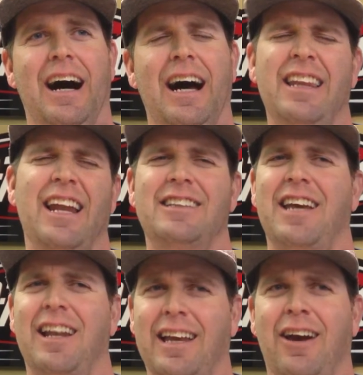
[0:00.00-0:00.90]
And then it's
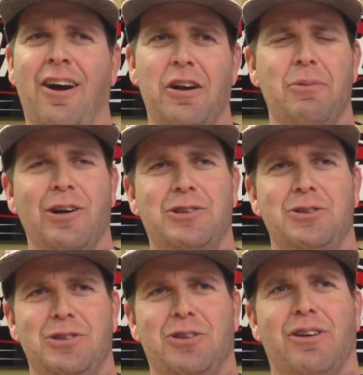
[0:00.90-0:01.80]
kind of like a Hardy Boys
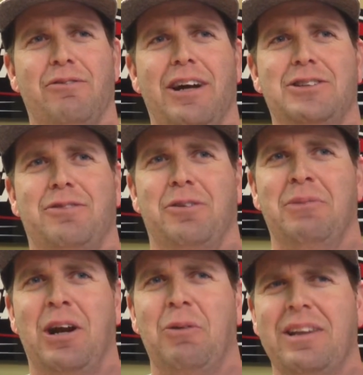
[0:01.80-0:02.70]
choose your own adventure
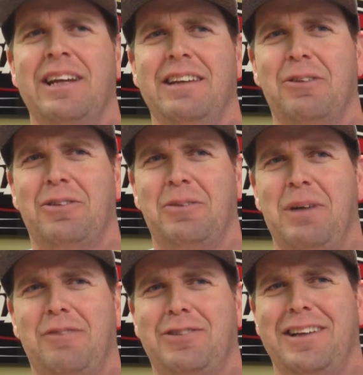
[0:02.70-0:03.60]
from there. What they did with
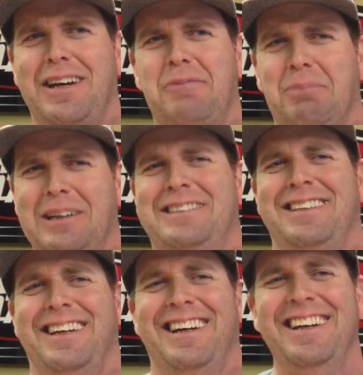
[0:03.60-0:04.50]
him after that,
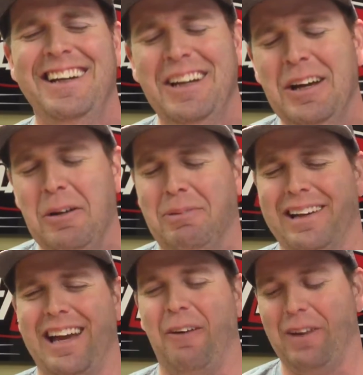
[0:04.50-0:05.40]

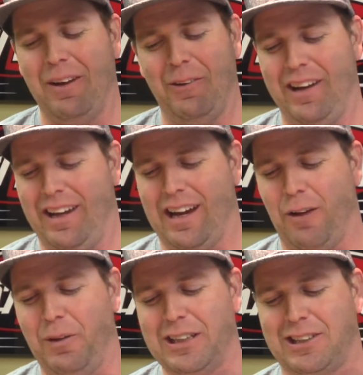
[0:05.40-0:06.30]
but yeah,
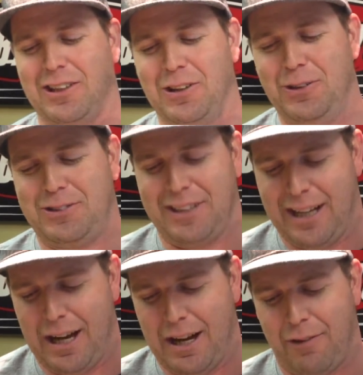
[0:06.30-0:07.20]
we salute
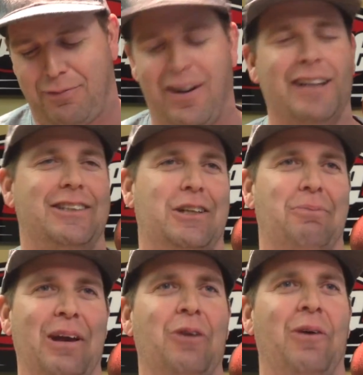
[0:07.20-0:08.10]
Francis
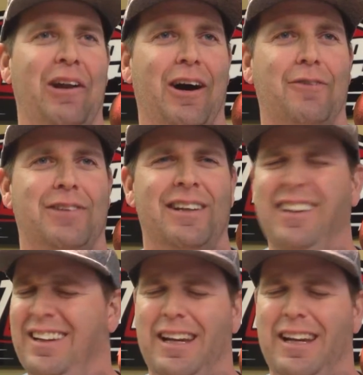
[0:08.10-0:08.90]
the Pig quite often.